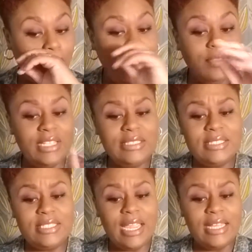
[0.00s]
this
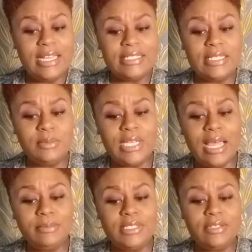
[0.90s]
is saying that
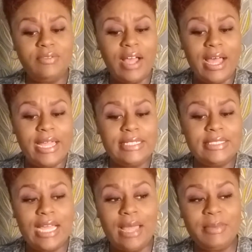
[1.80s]
sometimes divine
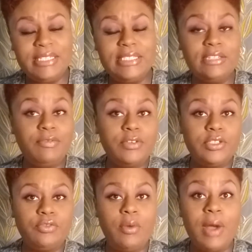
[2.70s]
timing differs
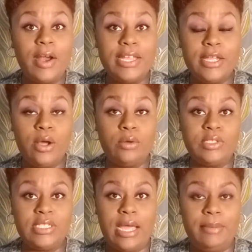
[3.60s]
from our ego's
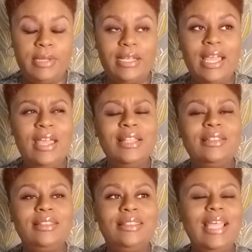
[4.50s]
timing.
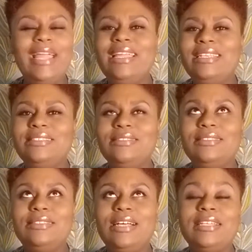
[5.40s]
That can
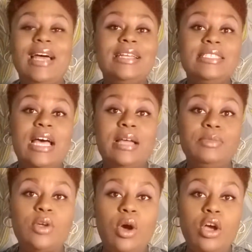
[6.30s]
a lot of times
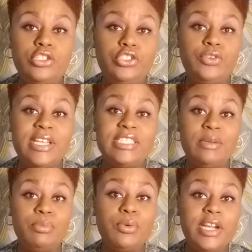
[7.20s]
cause stress
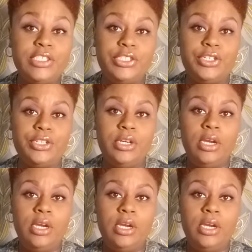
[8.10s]
and pressure